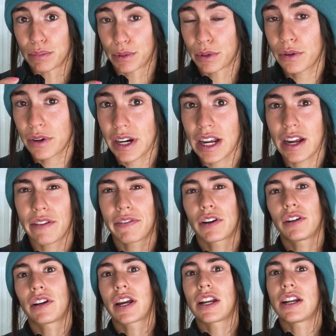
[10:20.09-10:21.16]
Brewery if you're
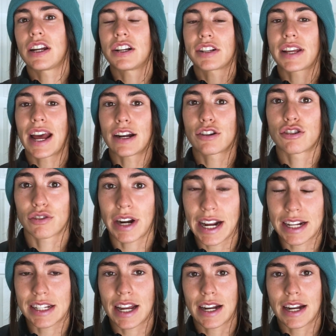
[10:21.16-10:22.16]
looking to just get drinks